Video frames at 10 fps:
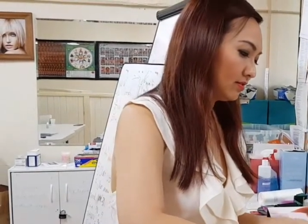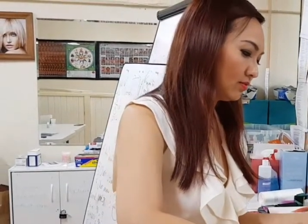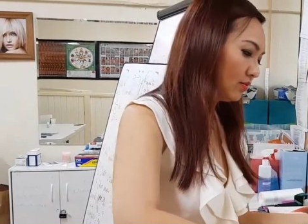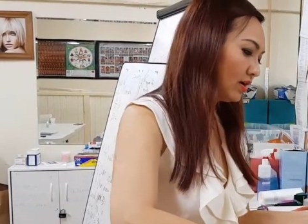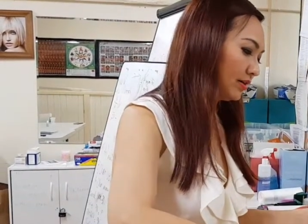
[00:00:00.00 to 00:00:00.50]

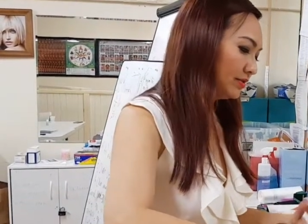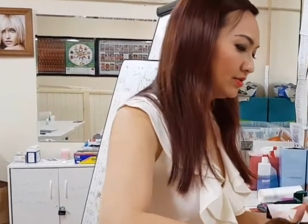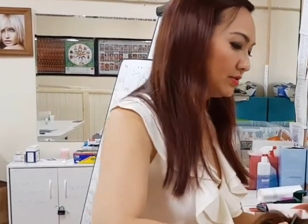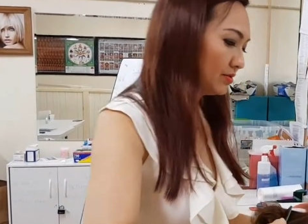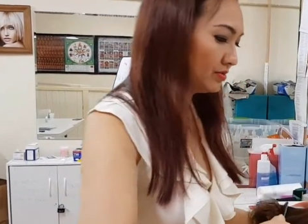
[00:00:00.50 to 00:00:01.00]
1,
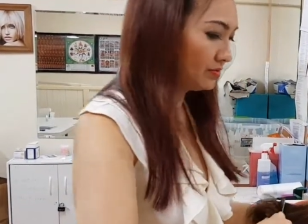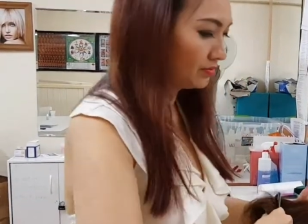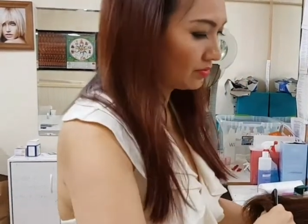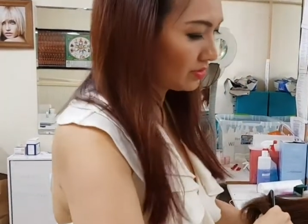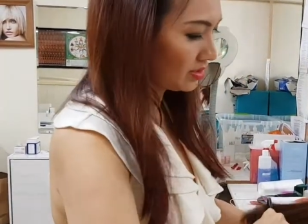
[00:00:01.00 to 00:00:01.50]
2,
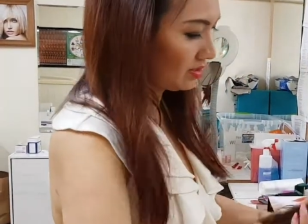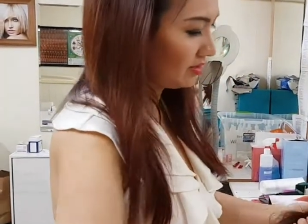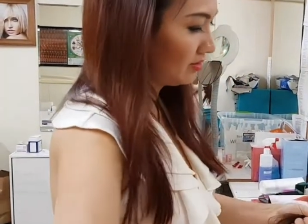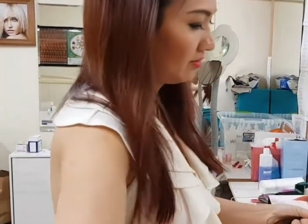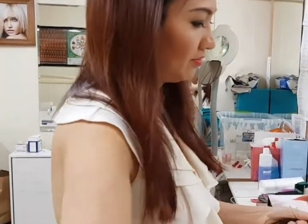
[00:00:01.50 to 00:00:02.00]
3,
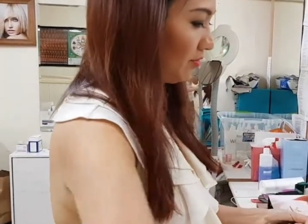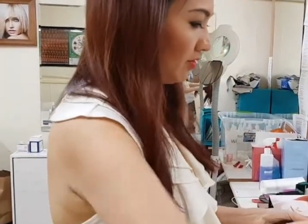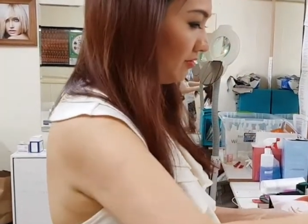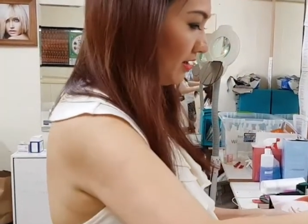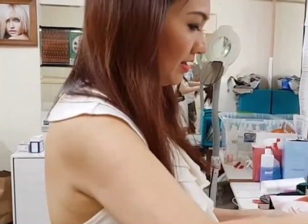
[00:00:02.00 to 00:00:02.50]

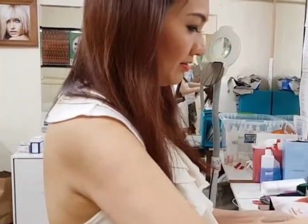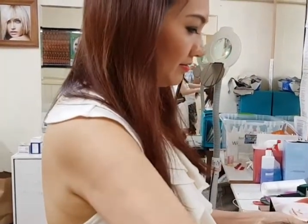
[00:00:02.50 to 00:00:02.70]
4, 5.